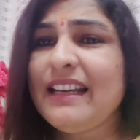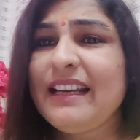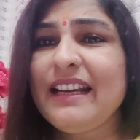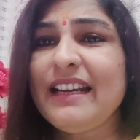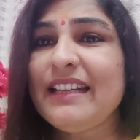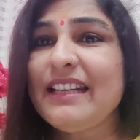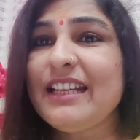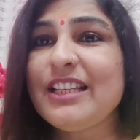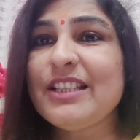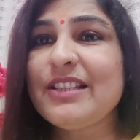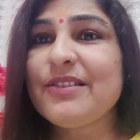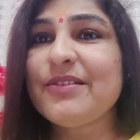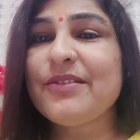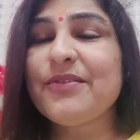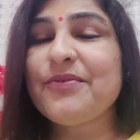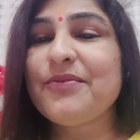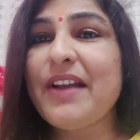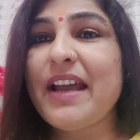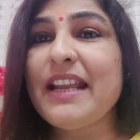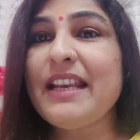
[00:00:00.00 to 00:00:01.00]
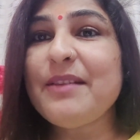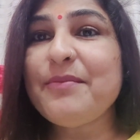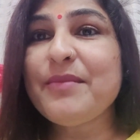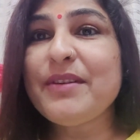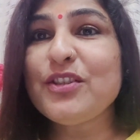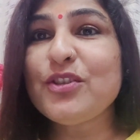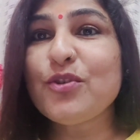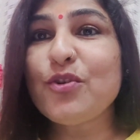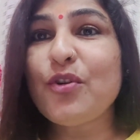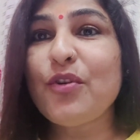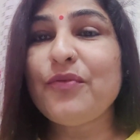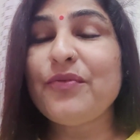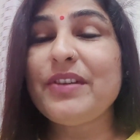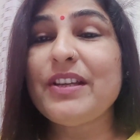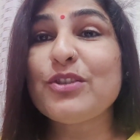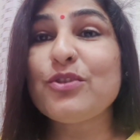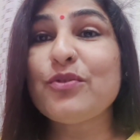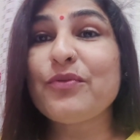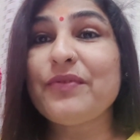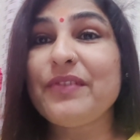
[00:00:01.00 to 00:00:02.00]
it is very much
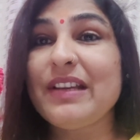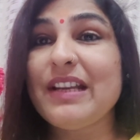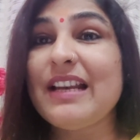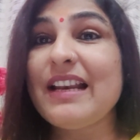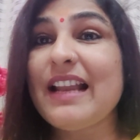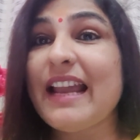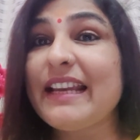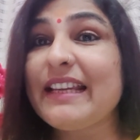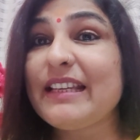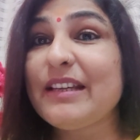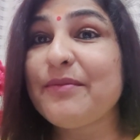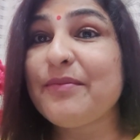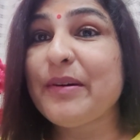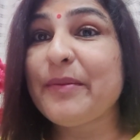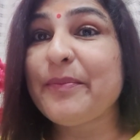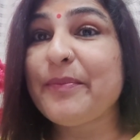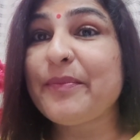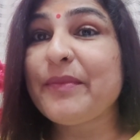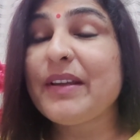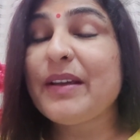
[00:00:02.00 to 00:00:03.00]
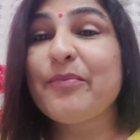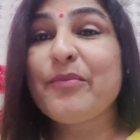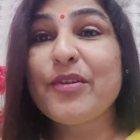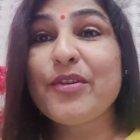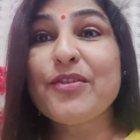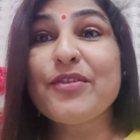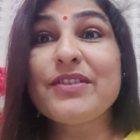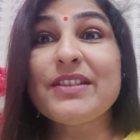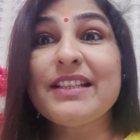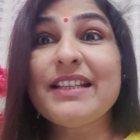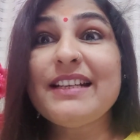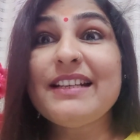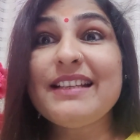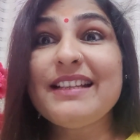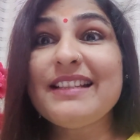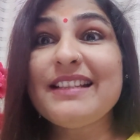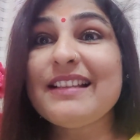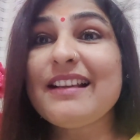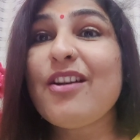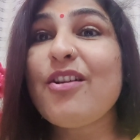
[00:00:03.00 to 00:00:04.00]
obvious to feel like give up because it
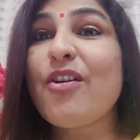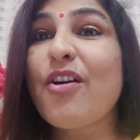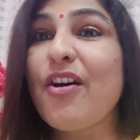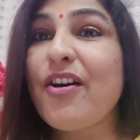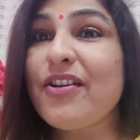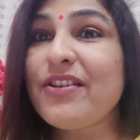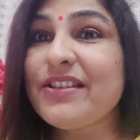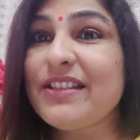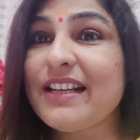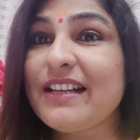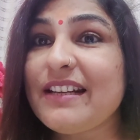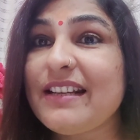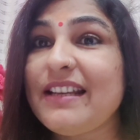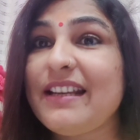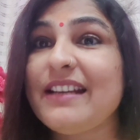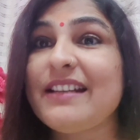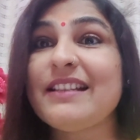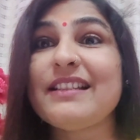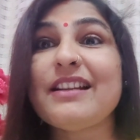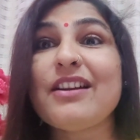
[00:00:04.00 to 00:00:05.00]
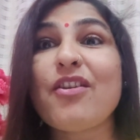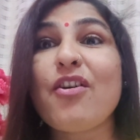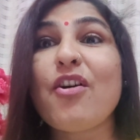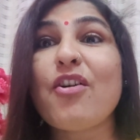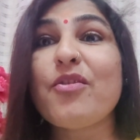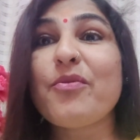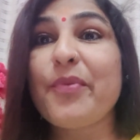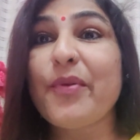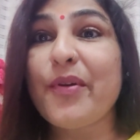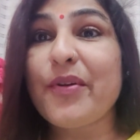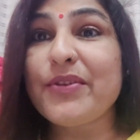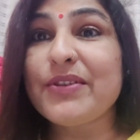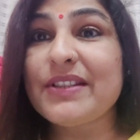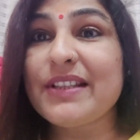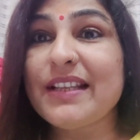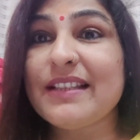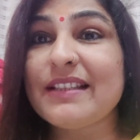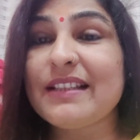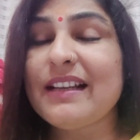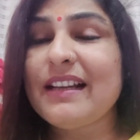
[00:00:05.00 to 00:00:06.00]
is a long journey, it is a long
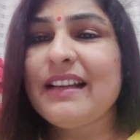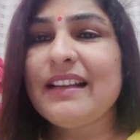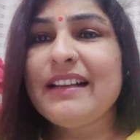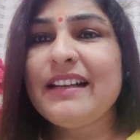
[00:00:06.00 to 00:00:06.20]
process.